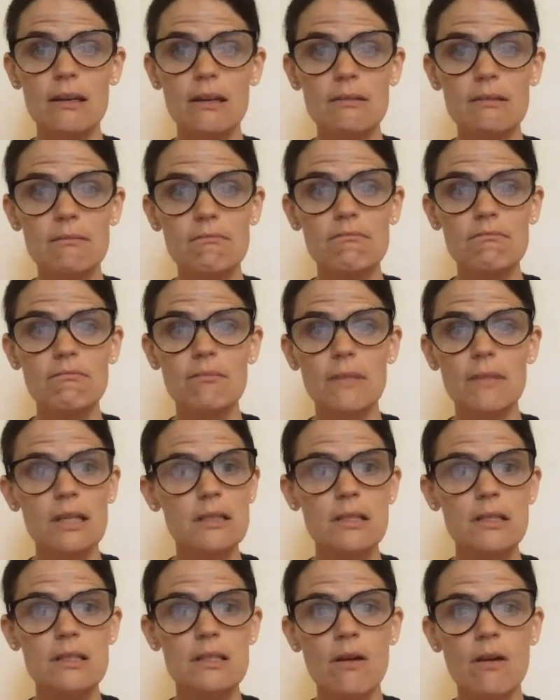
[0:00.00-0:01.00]
and I
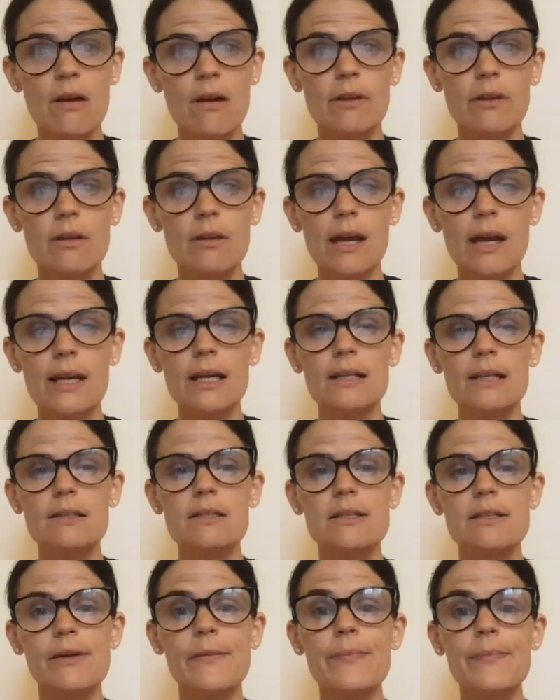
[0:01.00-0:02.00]
just don't have good lighting.
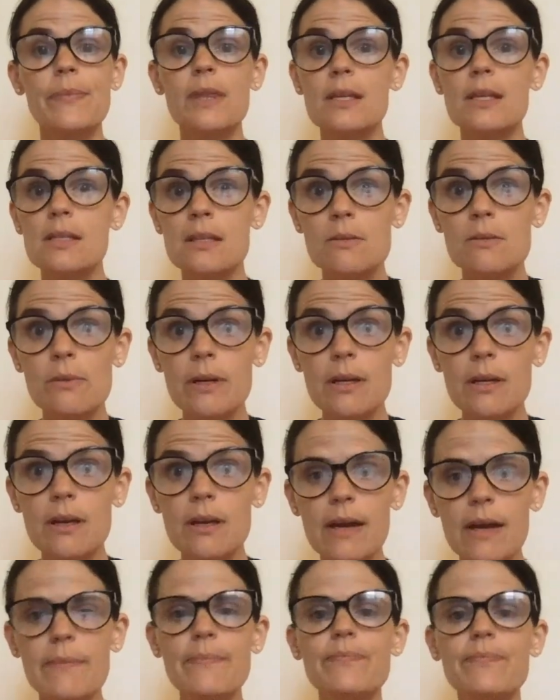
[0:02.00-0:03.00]
So this is what you
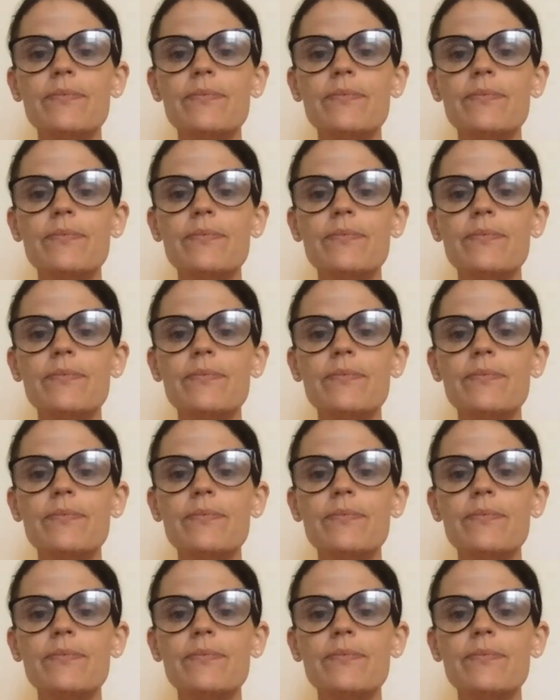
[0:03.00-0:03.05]
get.